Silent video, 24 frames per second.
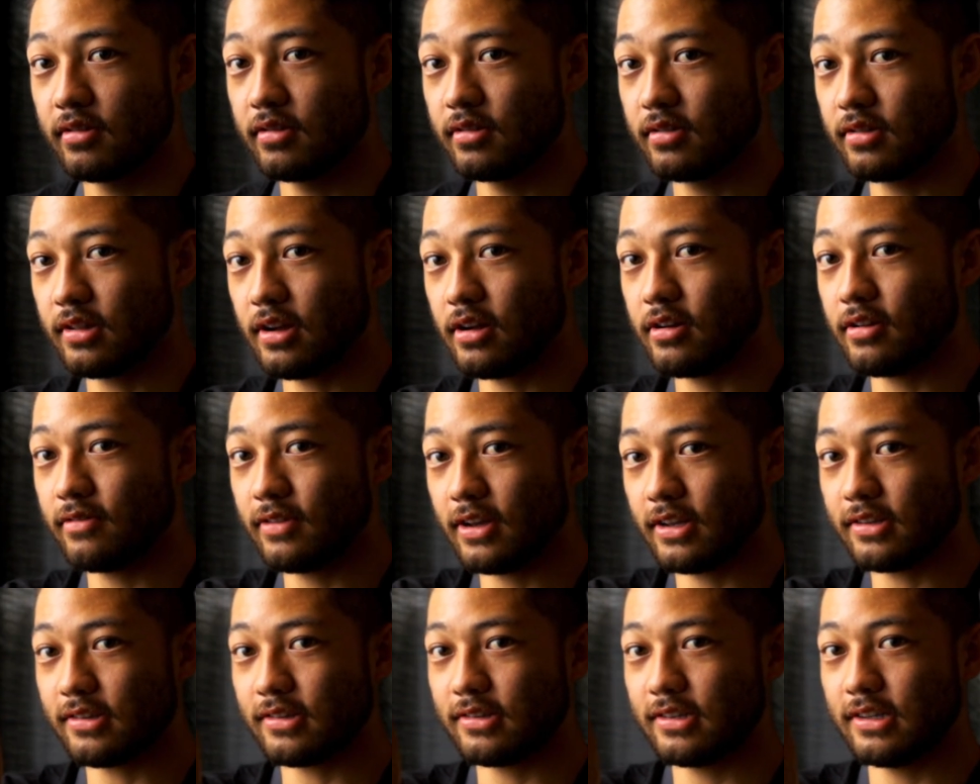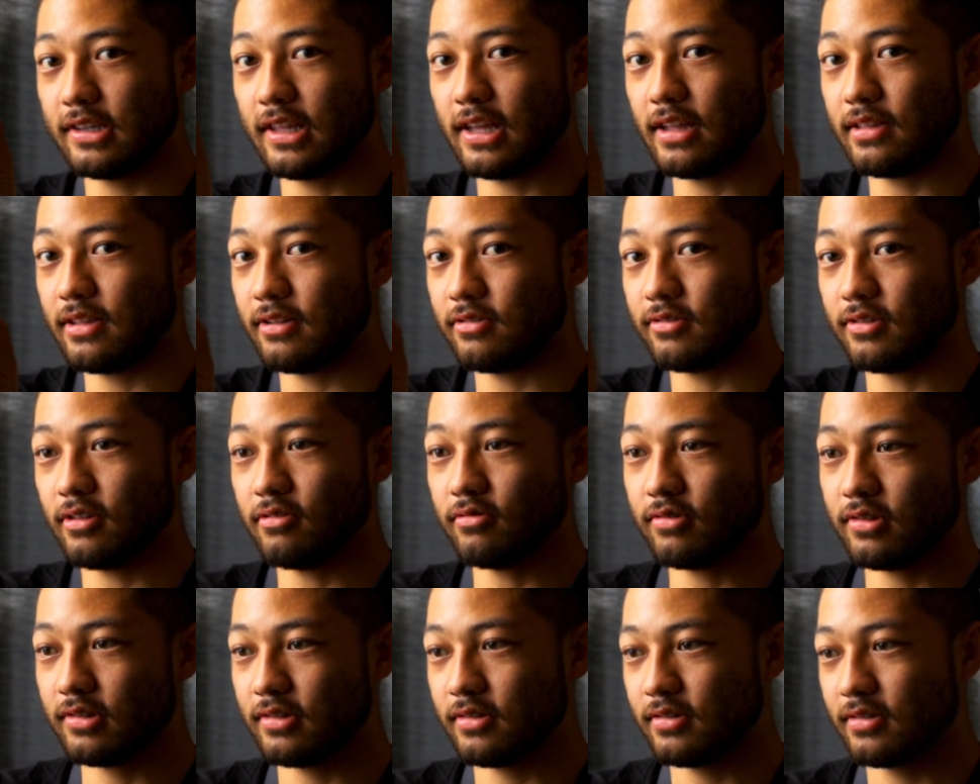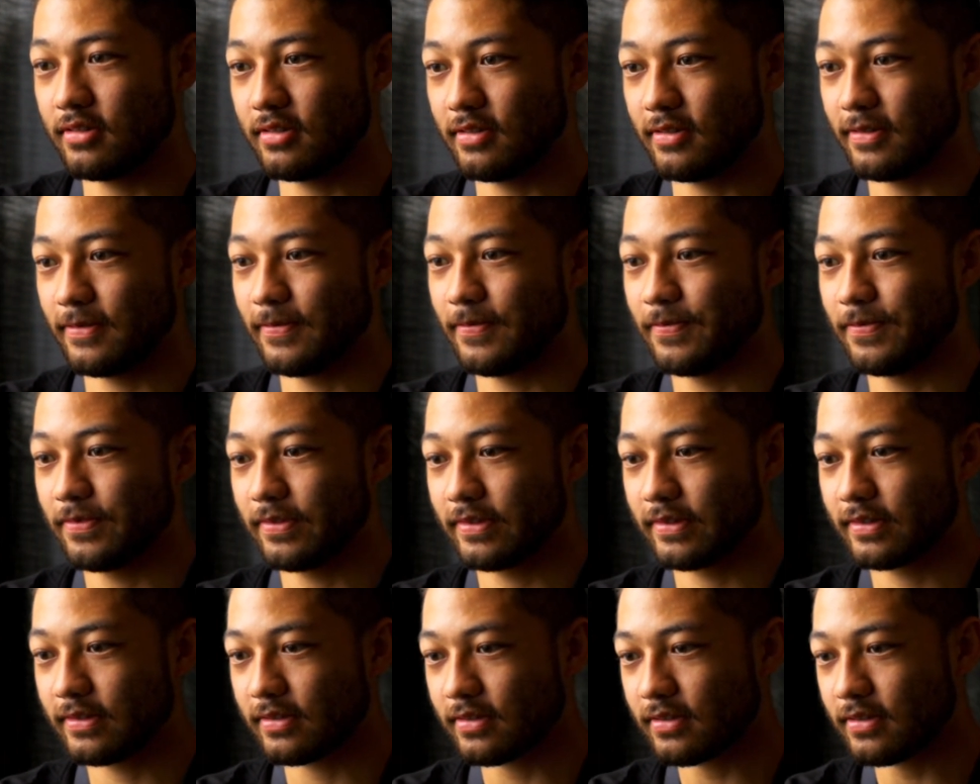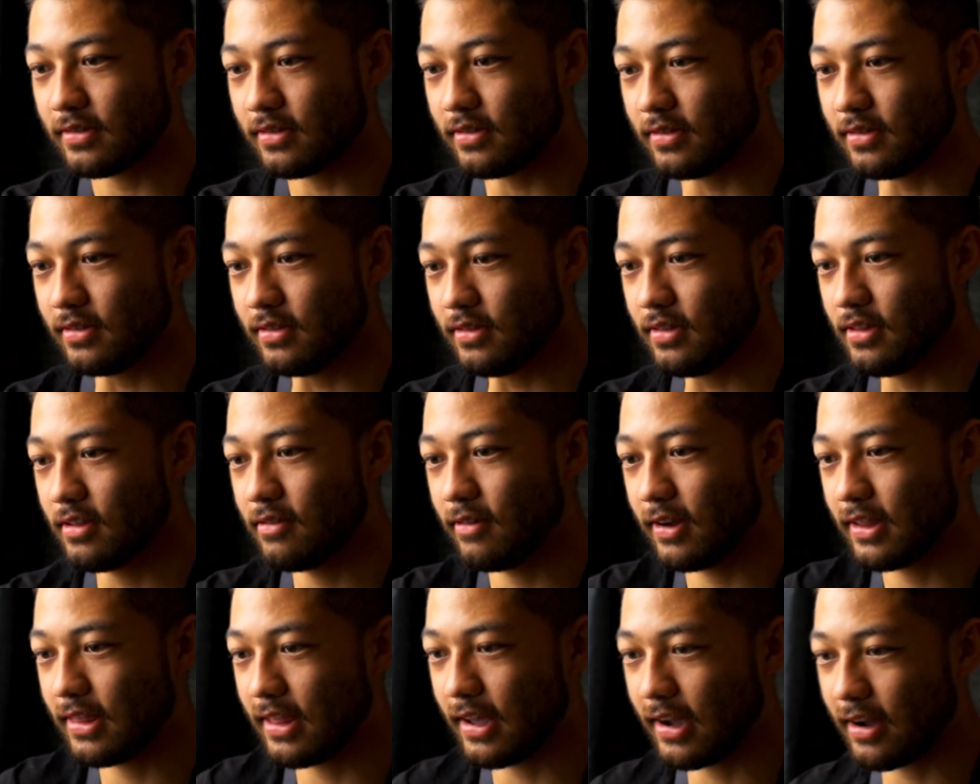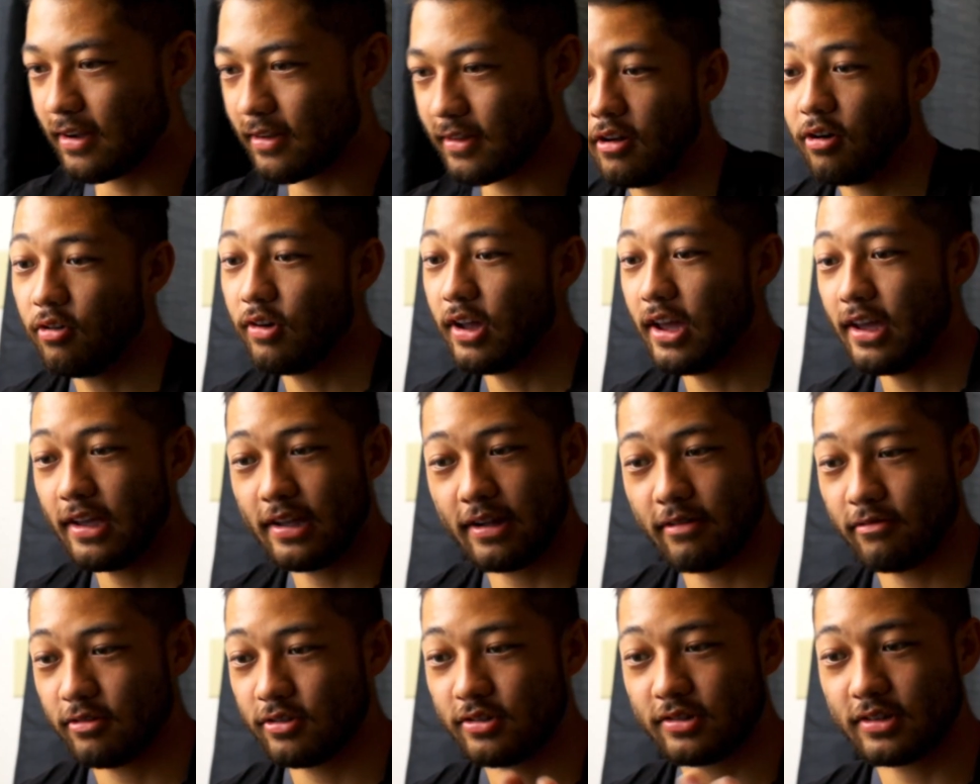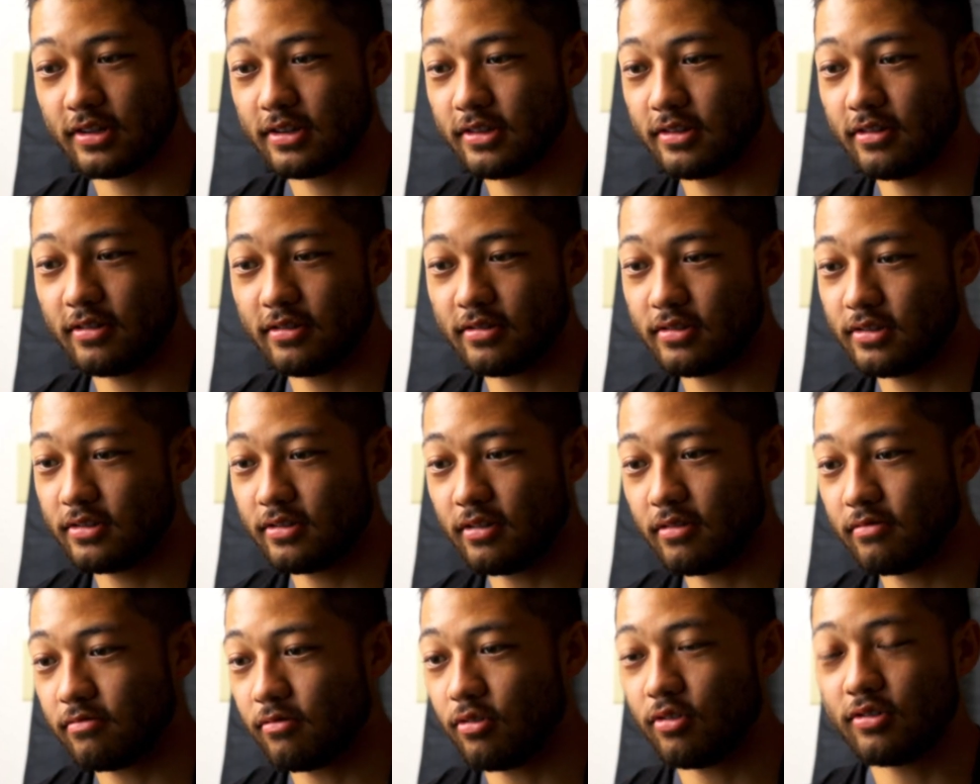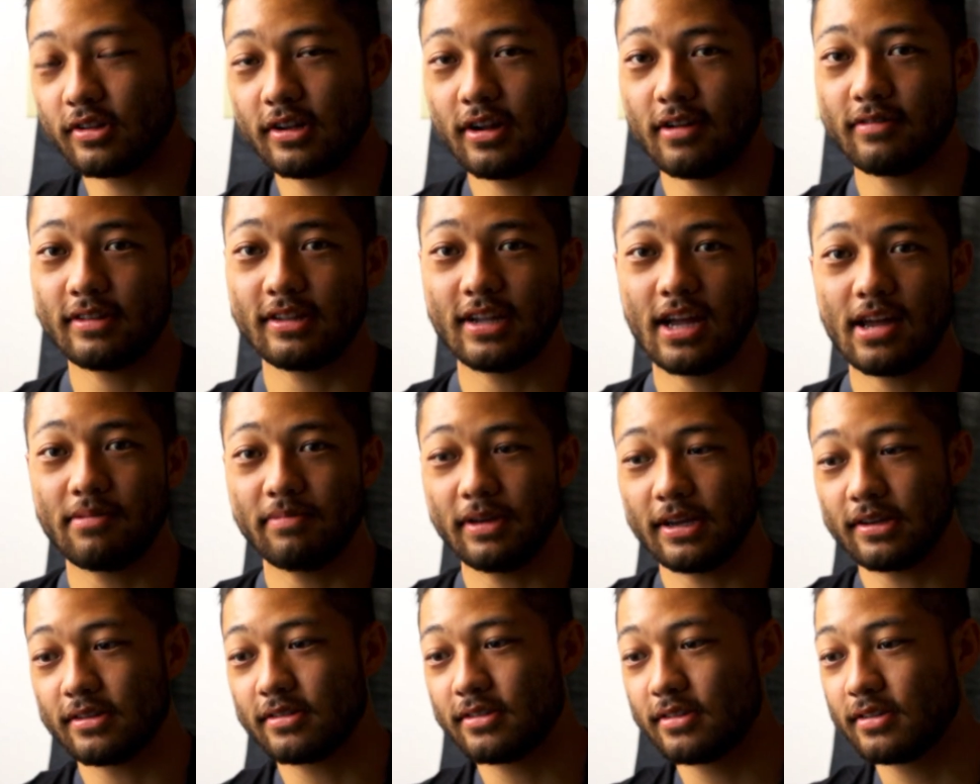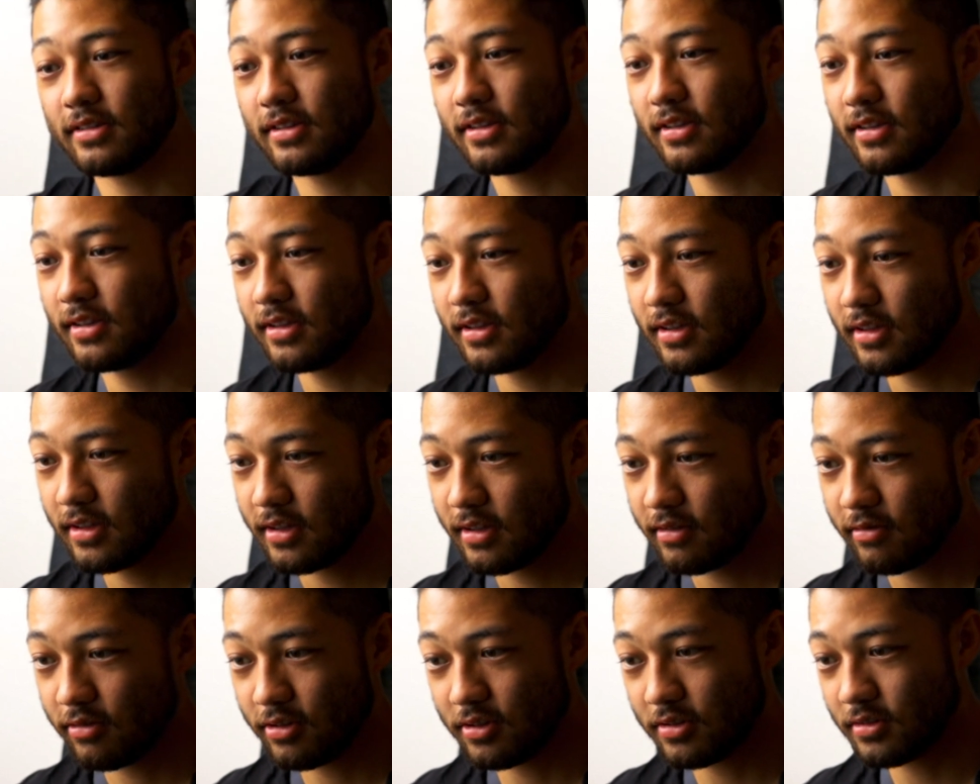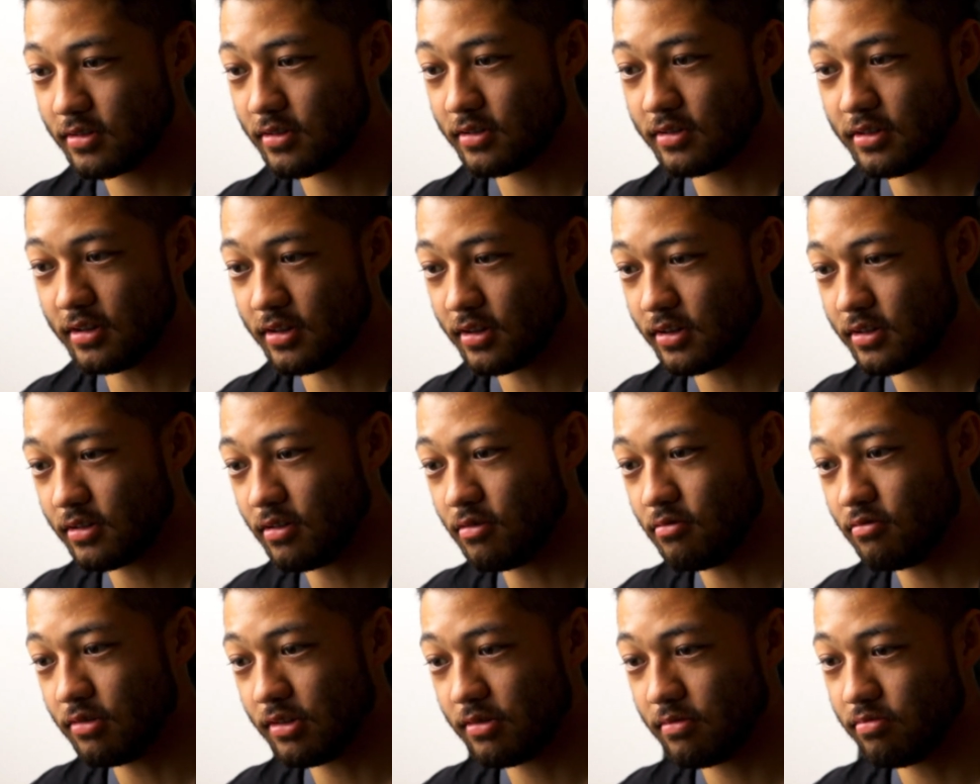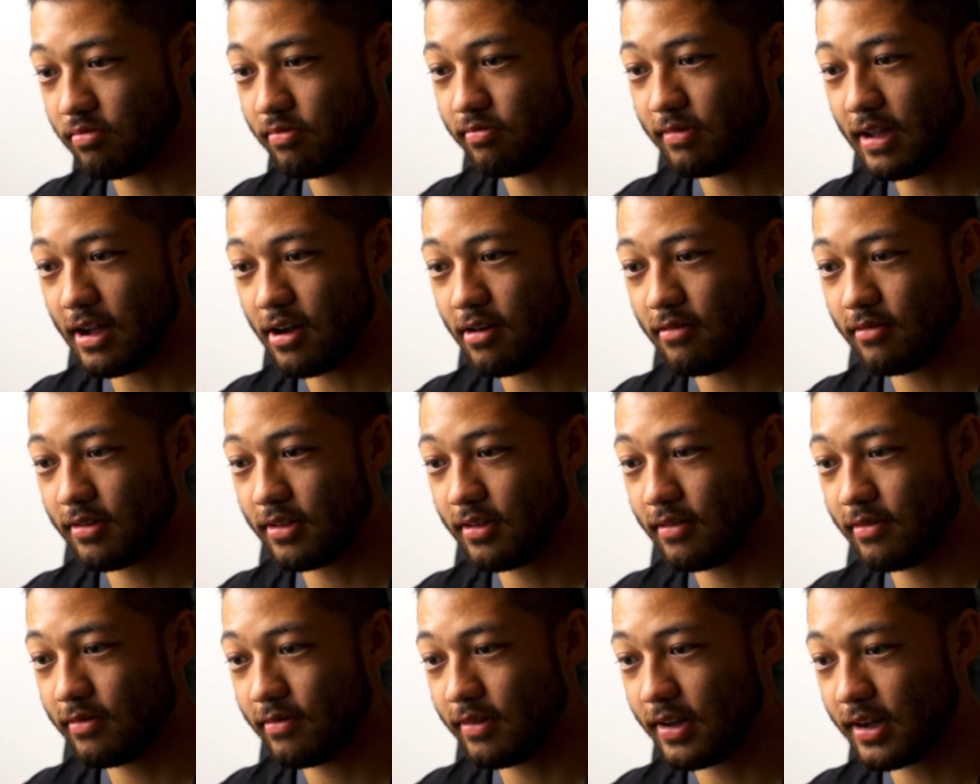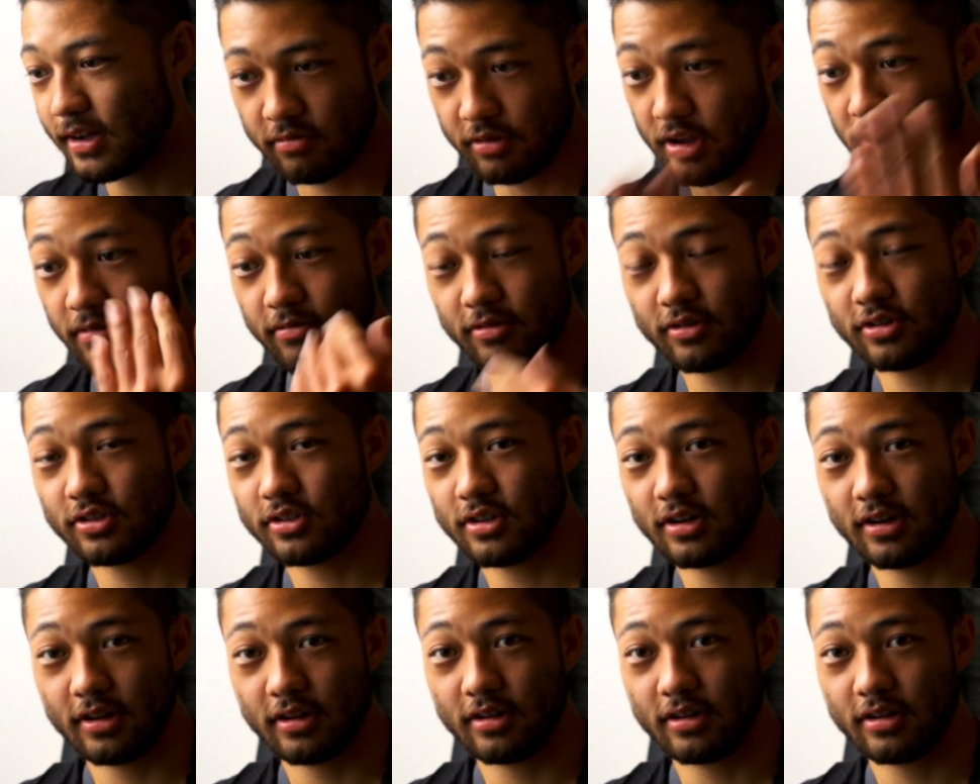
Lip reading: Don't know if you guys can see that. There's notes right there. Okay, and we're just gonna start rolling off topics. We're just gonna go with however the fuck. Yeah, we're just gonna